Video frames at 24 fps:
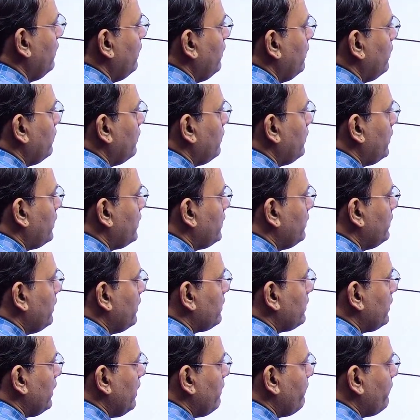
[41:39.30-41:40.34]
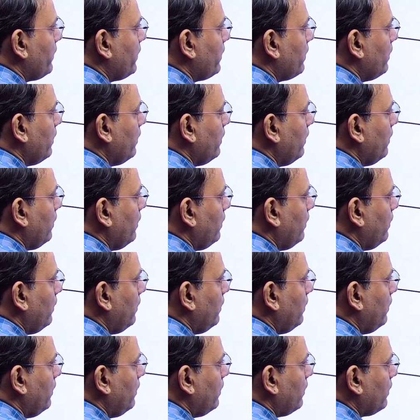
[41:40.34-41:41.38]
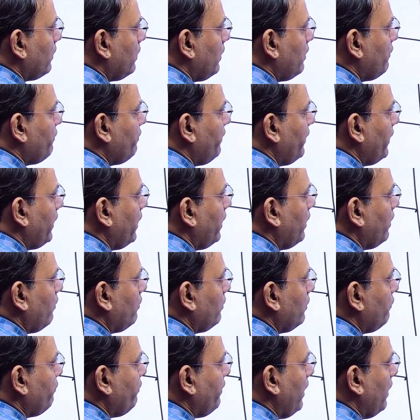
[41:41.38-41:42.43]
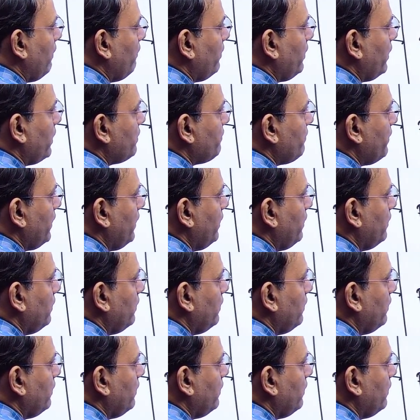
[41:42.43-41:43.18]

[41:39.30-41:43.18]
so this is the same config here on the firewall as well.